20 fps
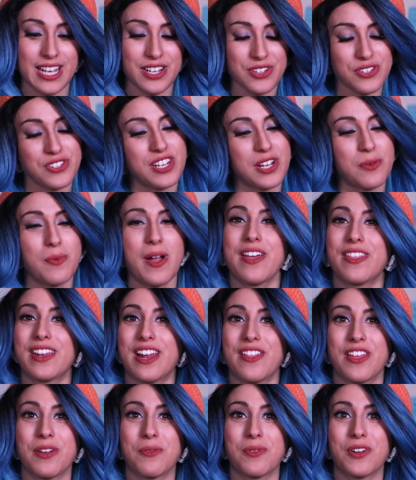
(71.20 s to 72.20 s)
interesting way that
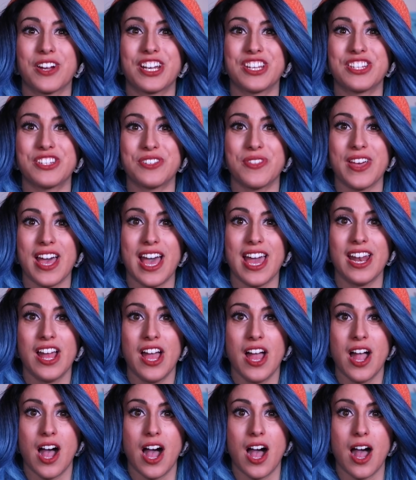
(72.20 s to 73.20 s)
I think we're gonna do that.
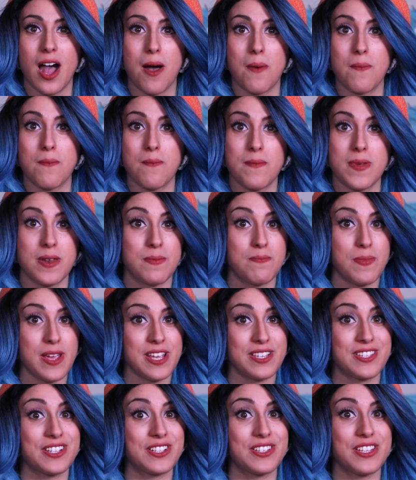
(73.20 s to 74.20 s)
Um, it
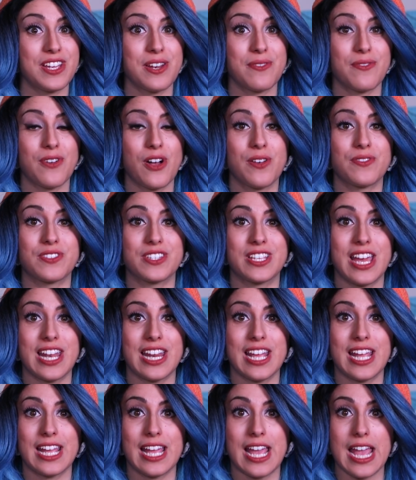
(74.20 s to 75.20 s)
basically involves
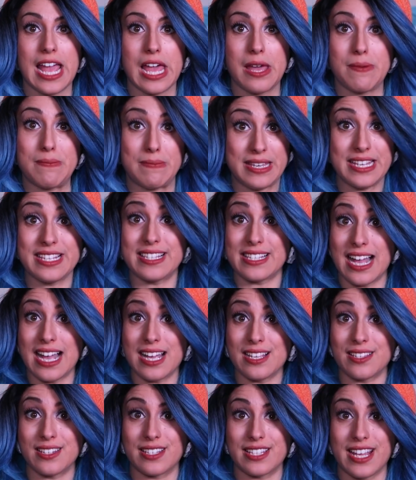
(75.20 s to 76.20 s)
getting a
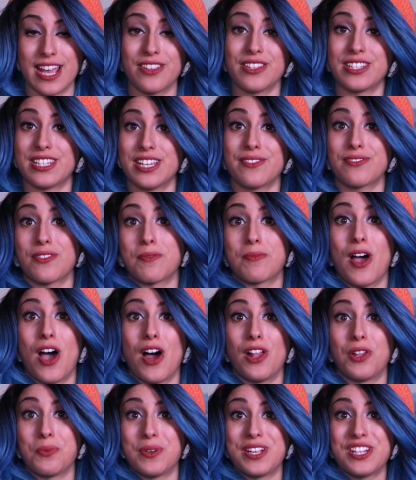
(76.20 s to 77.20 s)
me-sized skeleton from the
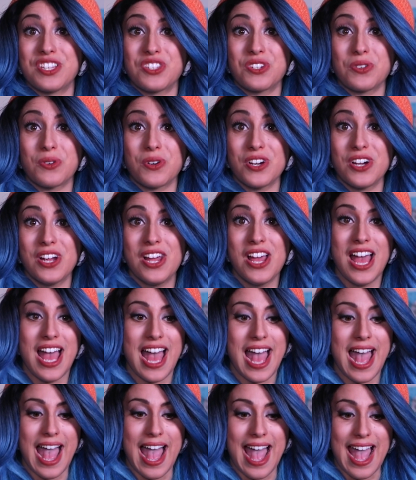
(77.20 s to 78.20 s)
Halloween store
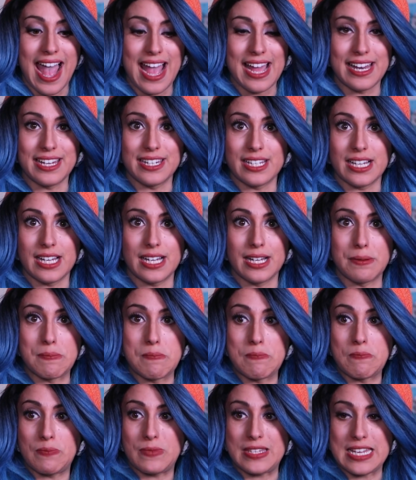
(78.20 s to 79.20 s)
and
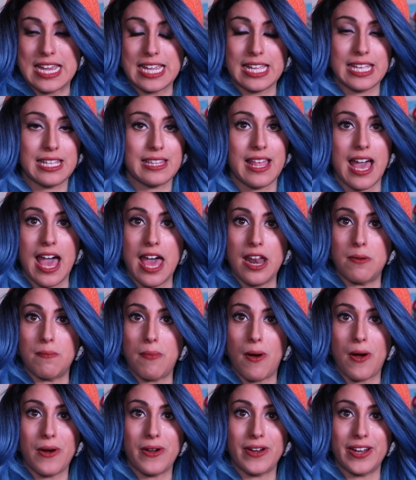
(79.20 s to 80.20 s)
um, taking that
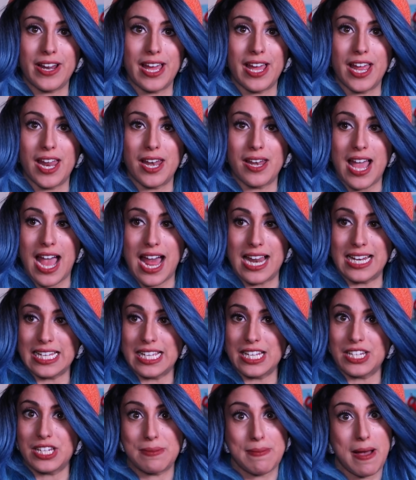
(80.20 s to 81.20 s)
apart and
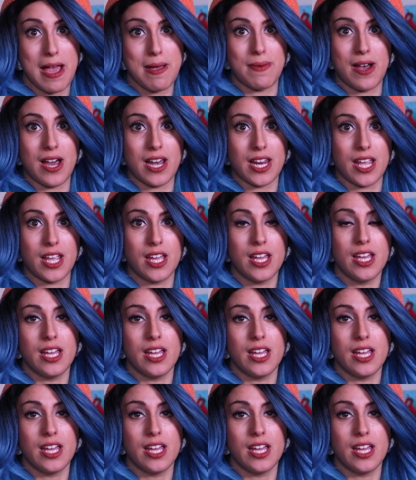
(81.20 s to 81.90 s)
adding it to my body.